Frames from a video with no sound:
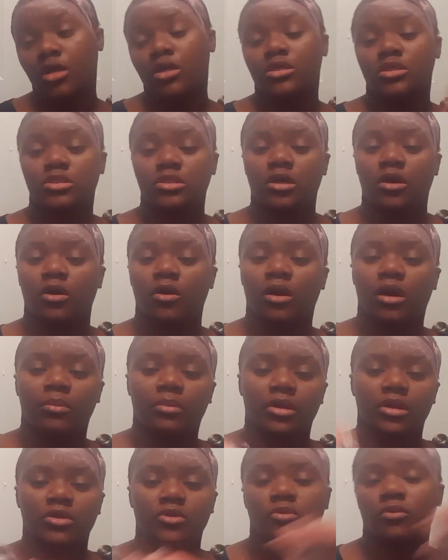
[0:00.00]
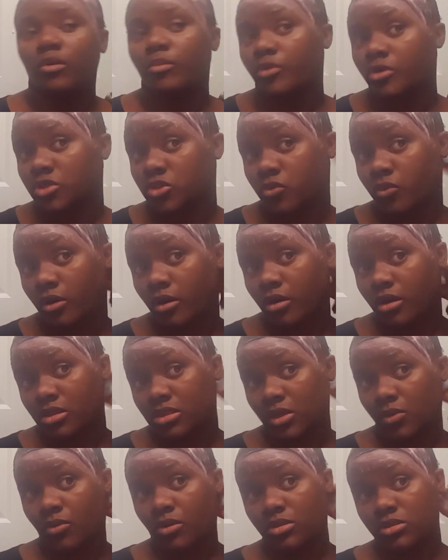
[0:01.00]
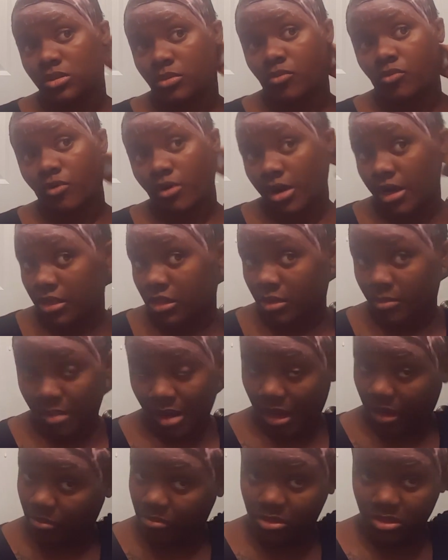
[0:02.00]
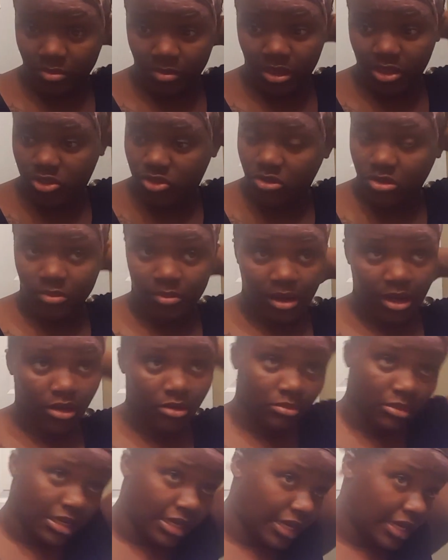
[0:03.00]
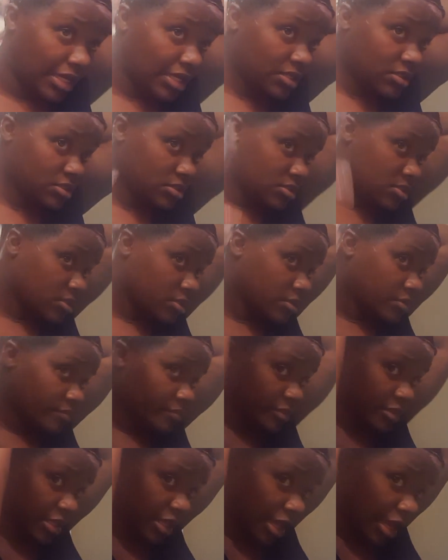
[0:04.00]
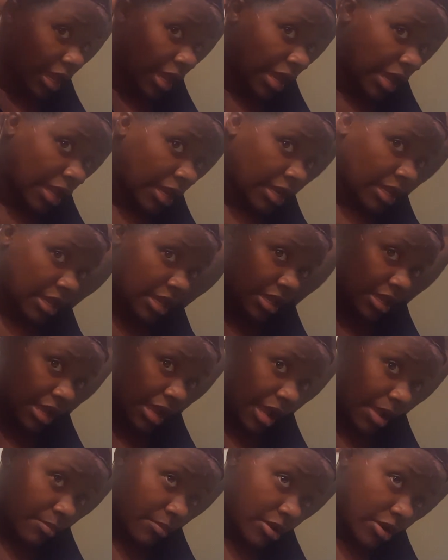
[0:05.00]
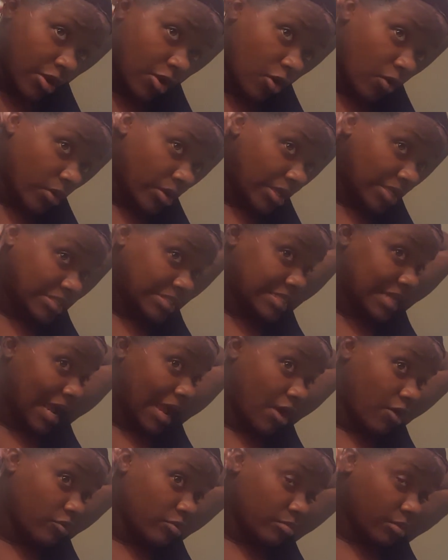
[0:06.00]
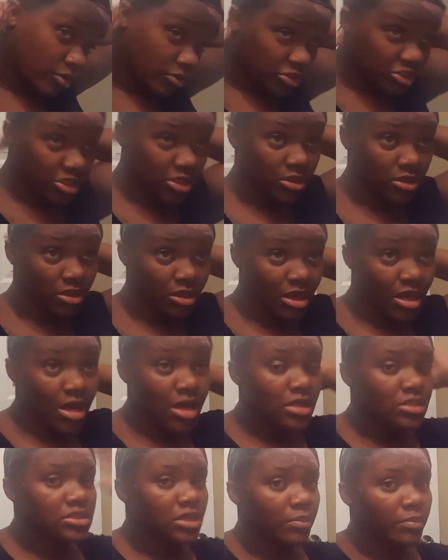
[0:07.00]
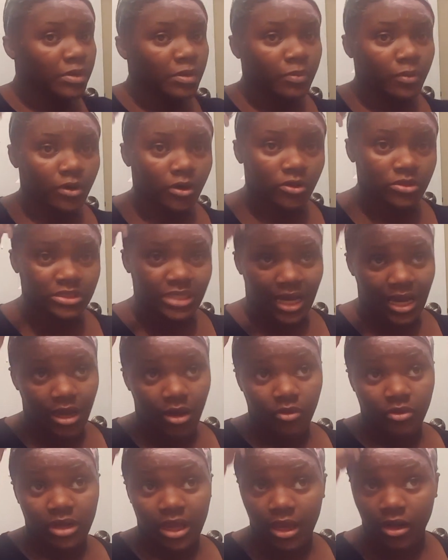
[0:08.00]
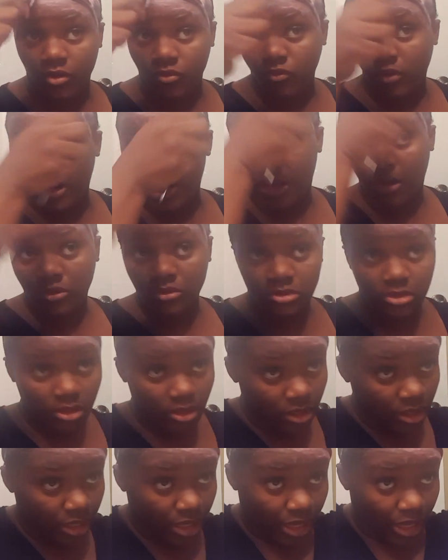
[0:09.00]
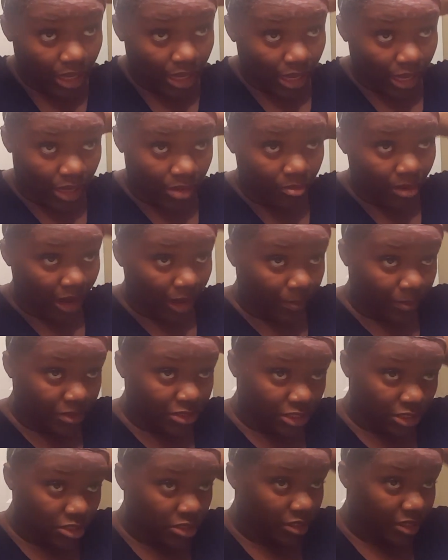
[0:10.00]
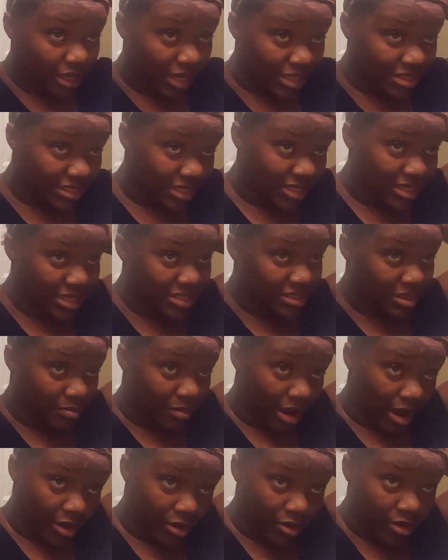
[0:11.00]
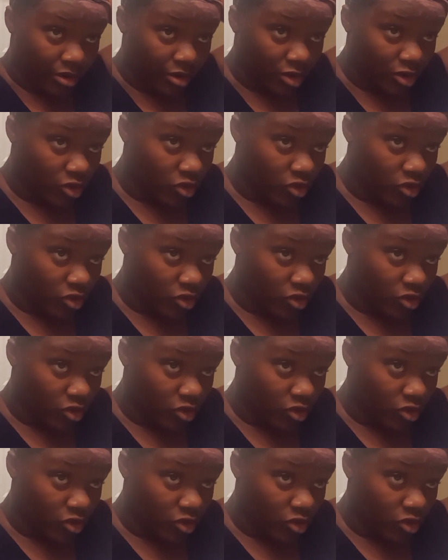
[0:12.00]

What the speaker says: So I'm going to do one more squirt, because I want some more at the bottom to make sure the bottom lays. And I'm going to go in a down motion. Some people go down and around. In my particular case, it doesn't matter.